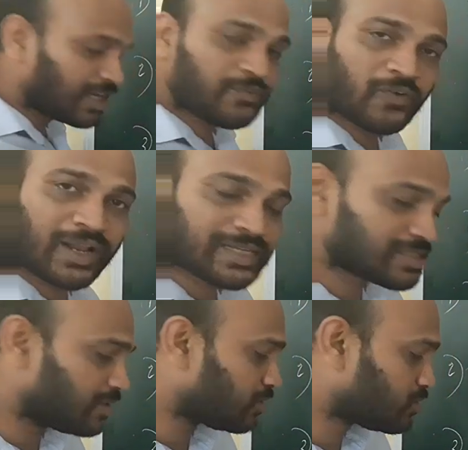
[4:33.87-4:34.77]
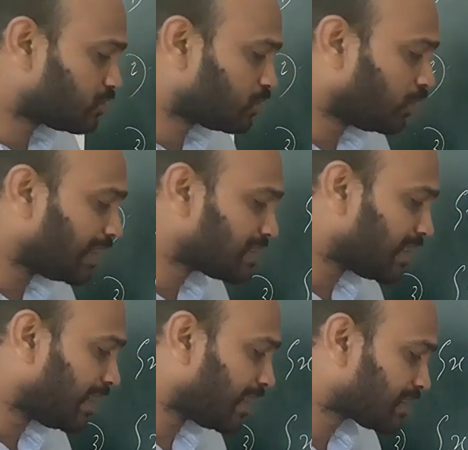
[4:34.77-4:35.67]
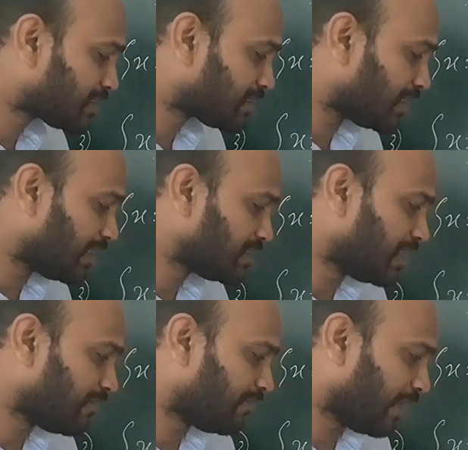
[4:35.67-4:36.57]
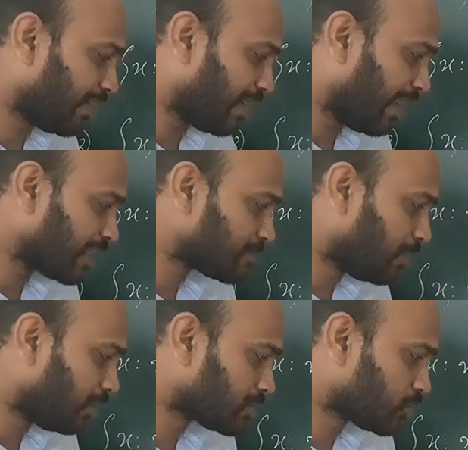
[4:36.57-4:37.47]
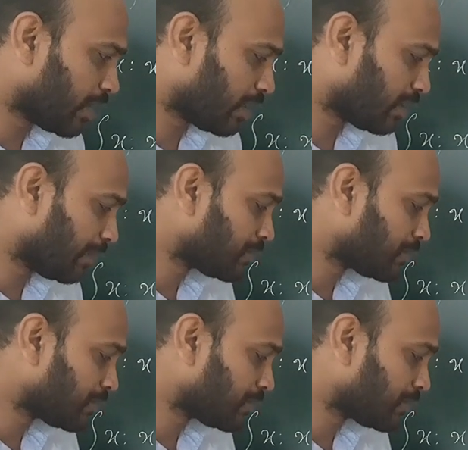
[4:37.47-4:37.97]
set of all x 2 less than x less than 5, x belongs to n.